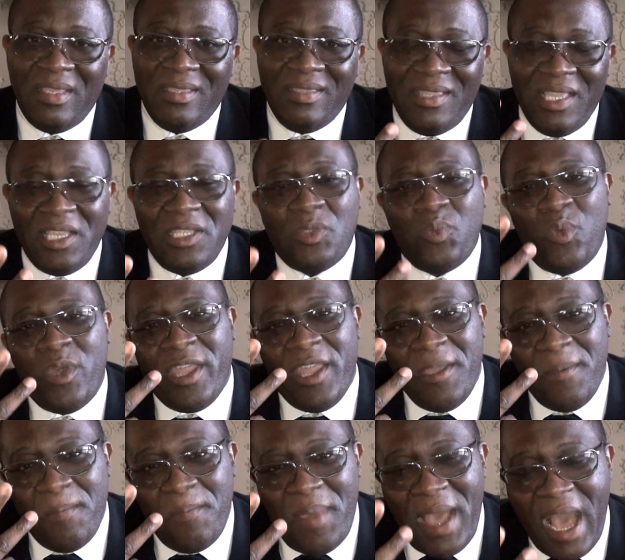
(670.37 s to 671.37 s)
this will
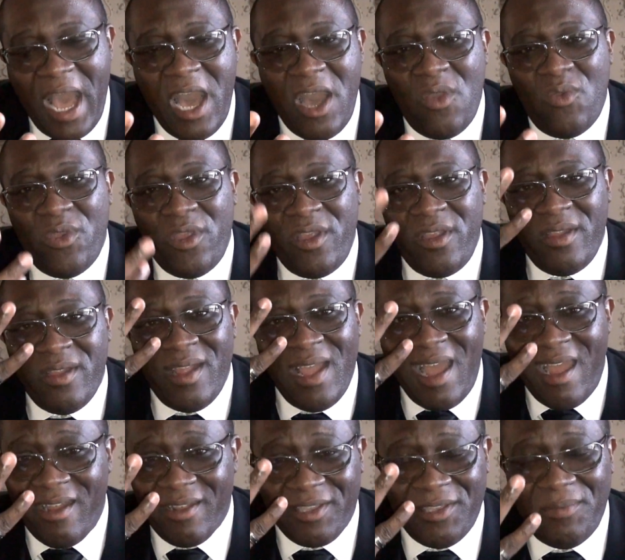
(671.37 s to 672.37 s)
empower
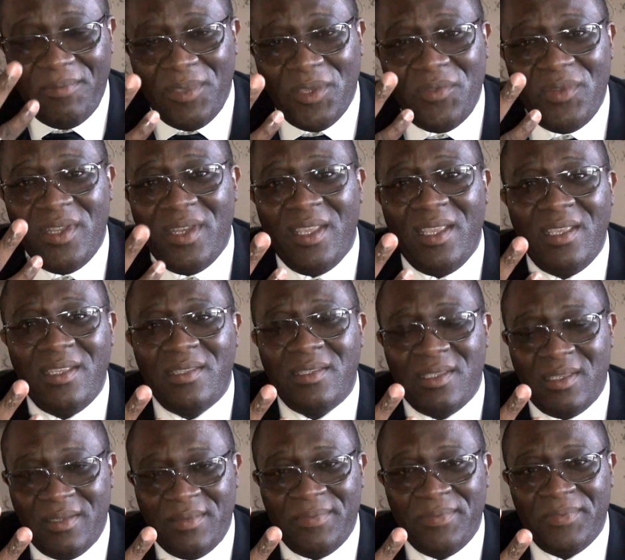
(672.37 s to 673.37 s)
our
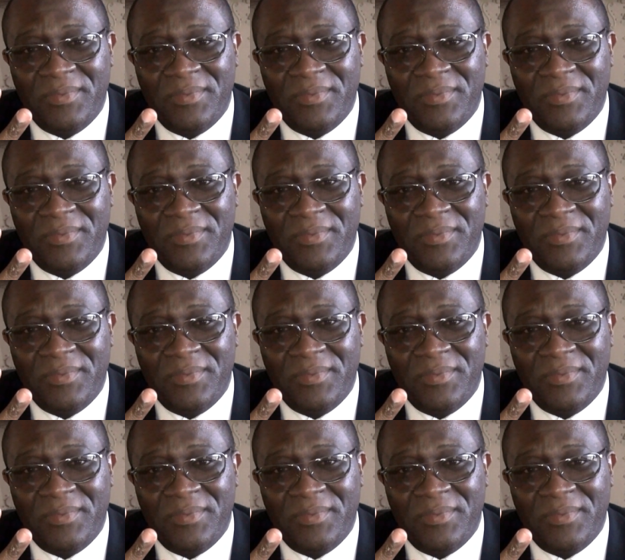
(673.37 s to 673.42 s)
communities,